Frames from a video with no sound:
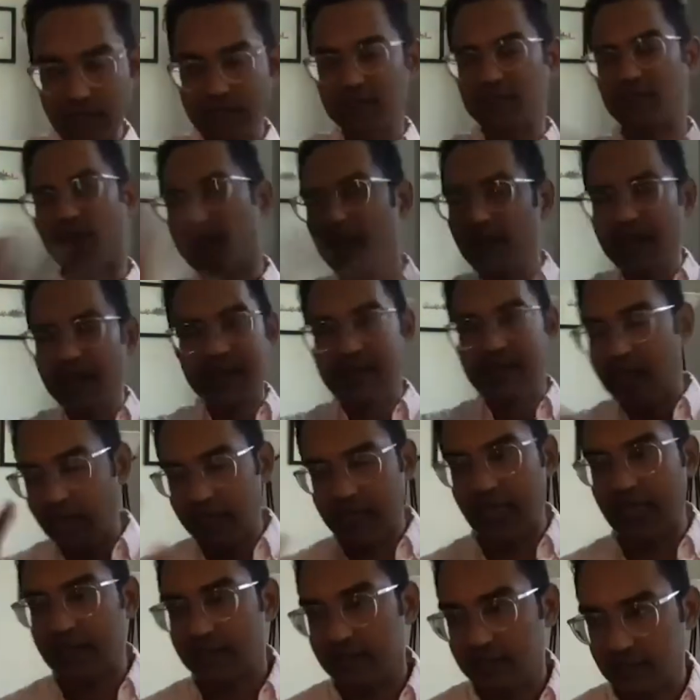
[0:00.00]
So
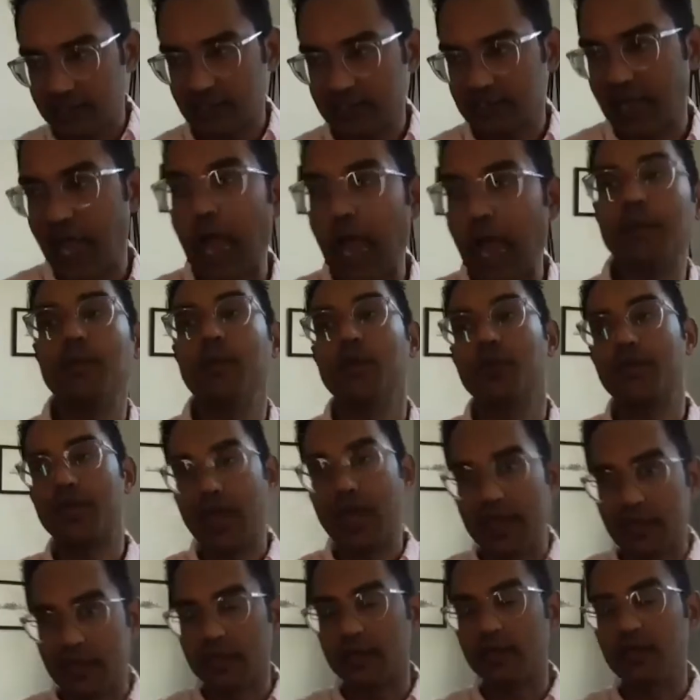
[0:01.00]
again, just
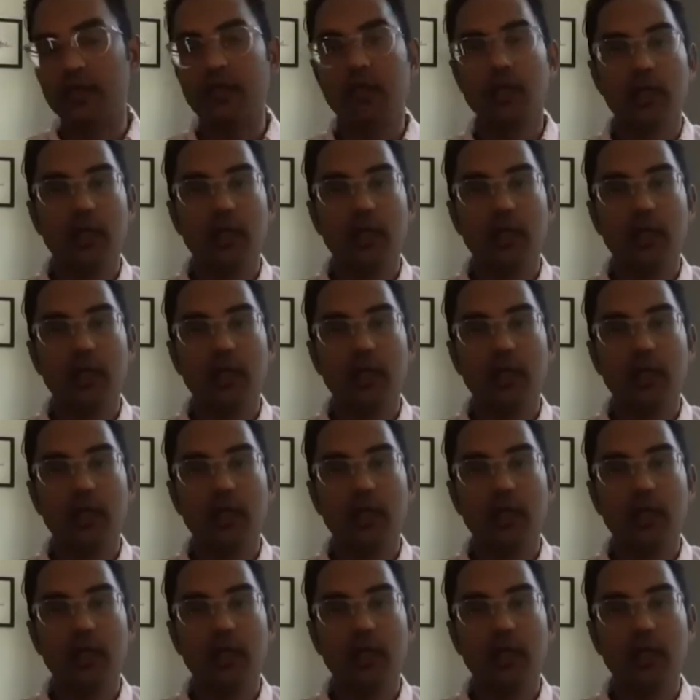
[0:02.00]
hypothetical.